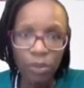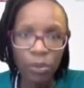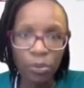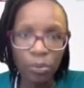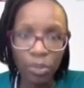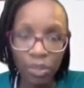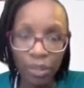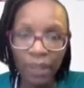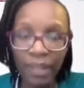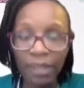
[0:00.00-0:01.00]
to
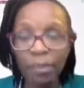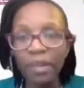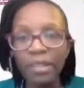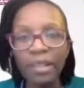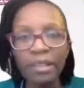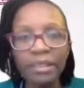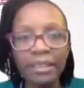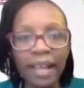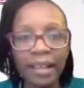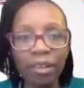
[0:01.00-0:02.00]
preserving antibiotics
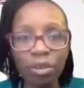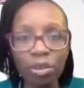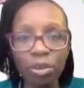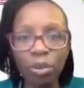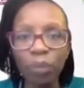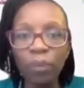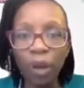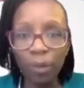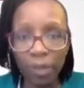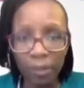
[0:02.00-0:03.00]
and also
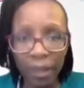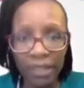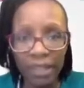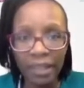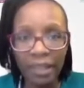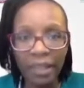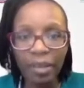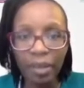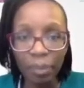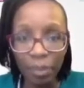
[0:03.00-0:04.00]
optimizing
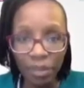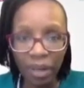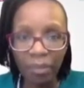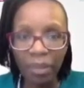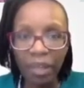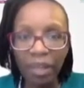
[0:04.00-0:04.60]
the prescribing